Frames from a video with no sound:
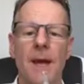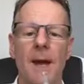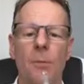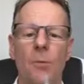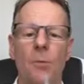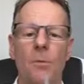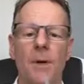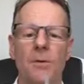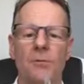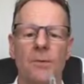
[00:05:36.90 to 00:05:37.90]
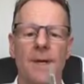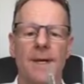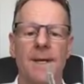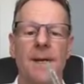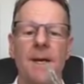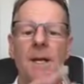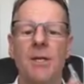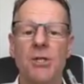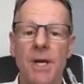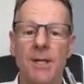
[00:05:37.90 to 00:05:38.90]
and we're almost ready.
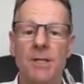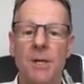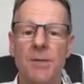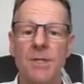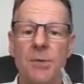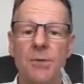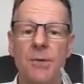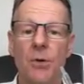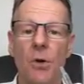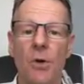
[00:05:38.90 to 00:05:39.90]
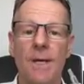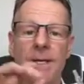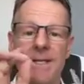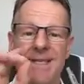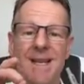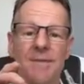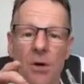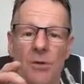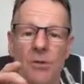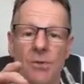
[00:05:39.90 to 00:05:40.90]
Check the dosage with your colleague,
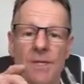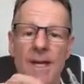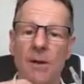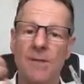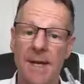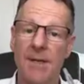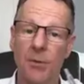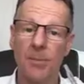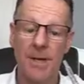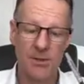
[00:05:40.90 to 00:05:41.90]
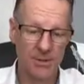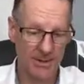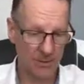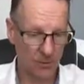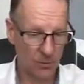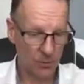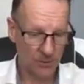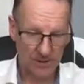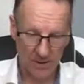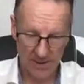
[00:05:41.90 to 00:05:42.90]
safeguard yourselves and your patient at all
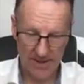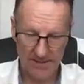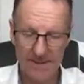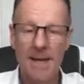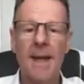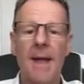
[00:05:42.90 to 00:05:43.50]
times,